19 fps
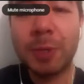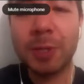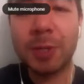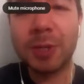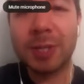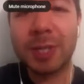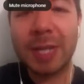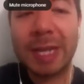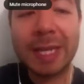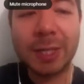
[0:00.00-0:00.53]

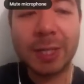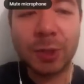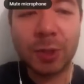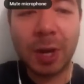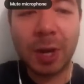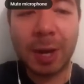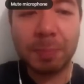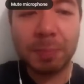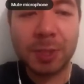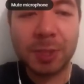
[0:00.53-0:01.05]
it
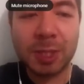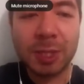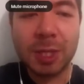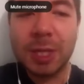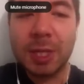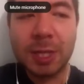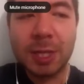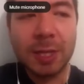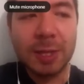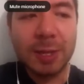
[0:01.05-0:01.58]
drops
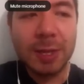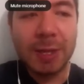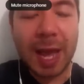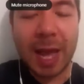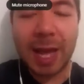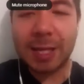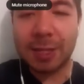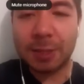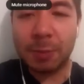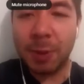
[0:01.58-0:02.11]
as a
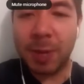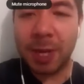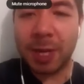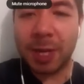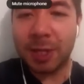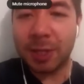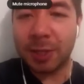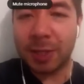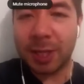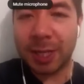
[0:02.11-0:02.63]
pile,
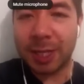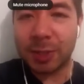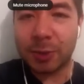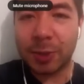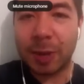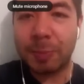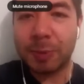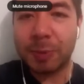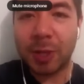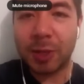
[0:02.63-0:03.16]
like it drops
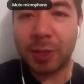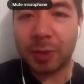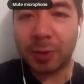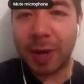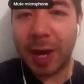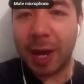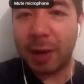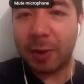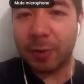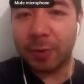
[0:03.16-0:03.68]
on the
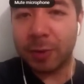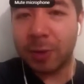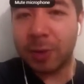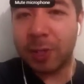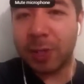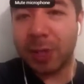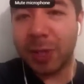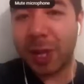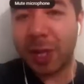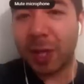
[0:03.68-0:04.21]
ground
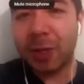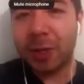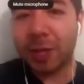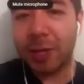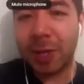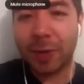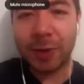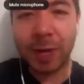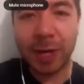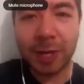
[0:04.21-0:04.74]
like all the other items.